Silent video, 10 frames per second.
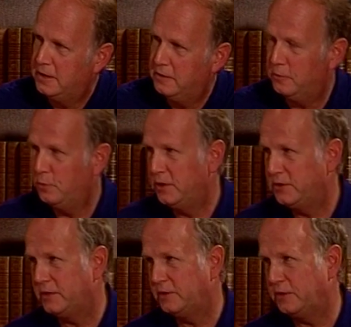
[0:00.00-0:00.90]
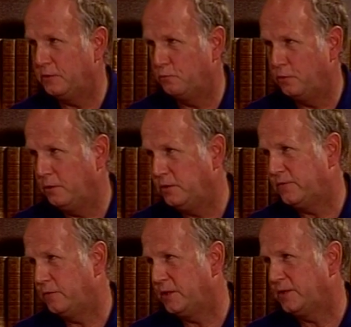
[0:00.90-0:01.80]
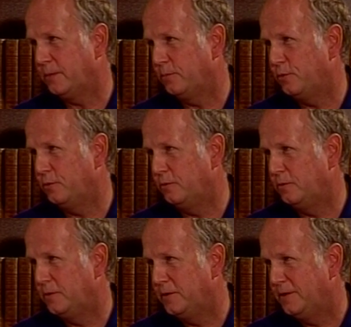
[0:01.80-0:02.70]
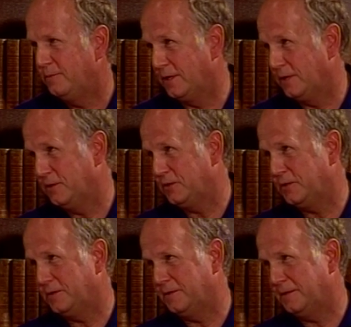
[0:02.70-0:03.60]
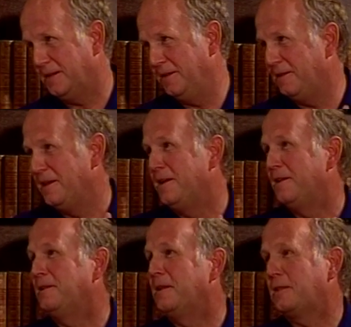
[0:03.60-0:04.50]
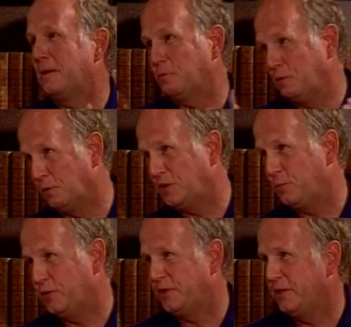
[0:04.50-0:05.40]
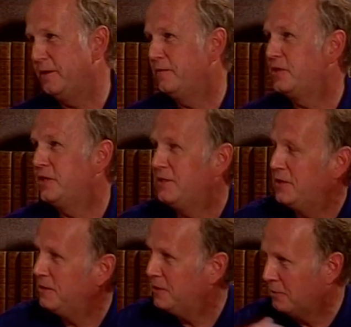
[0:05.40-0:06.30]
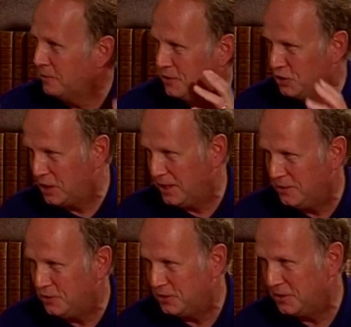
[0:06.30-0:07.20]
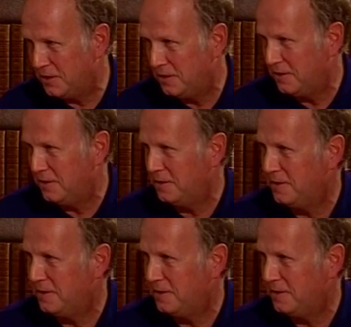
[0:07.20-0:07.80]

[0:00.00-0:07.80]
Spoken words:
In other words, there's the roads, for example, because you want to preserve the city. You don't want to change the...